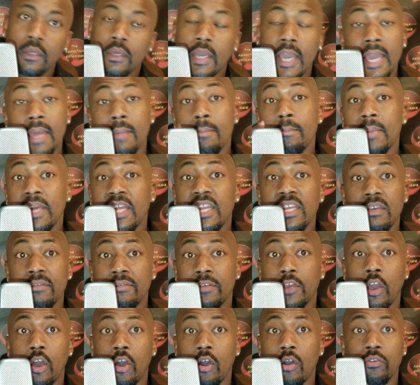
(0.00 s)
And many of
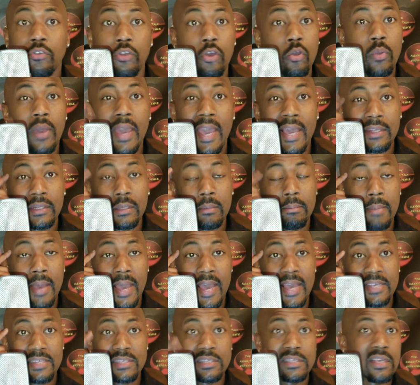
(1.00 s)
y'all don't have the
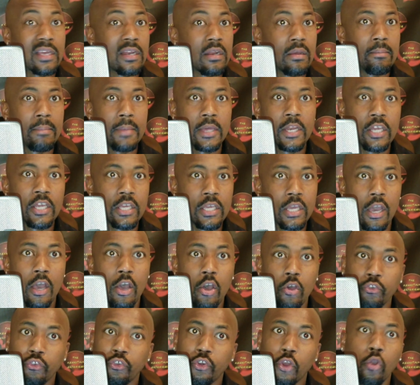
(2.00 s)
mindset, or many of
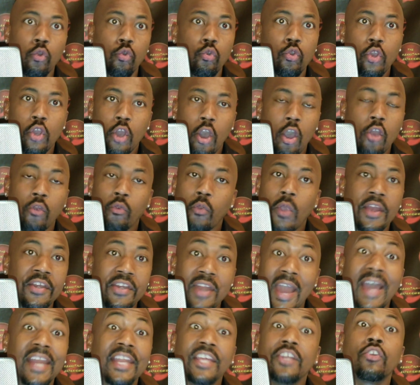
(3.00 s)
y'all are
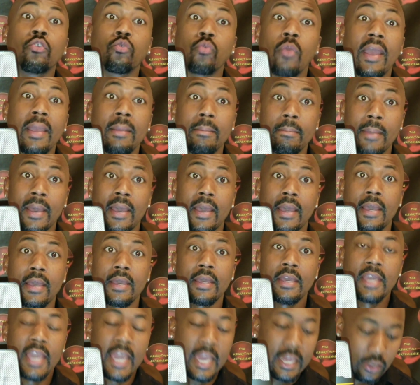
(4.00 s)
not in the right mind
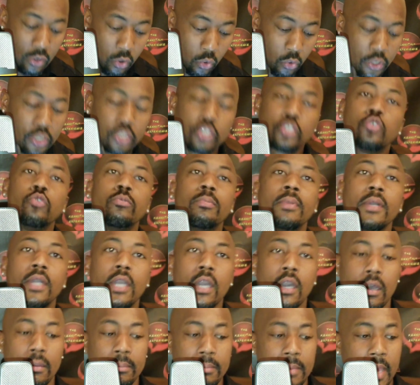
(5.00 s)
in order to
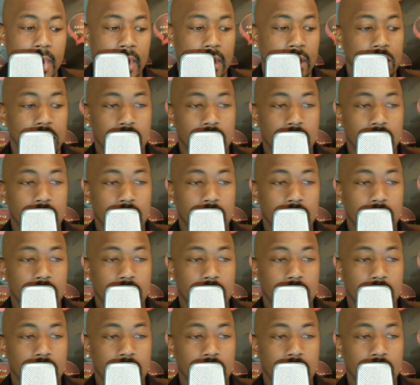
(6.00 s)
become that.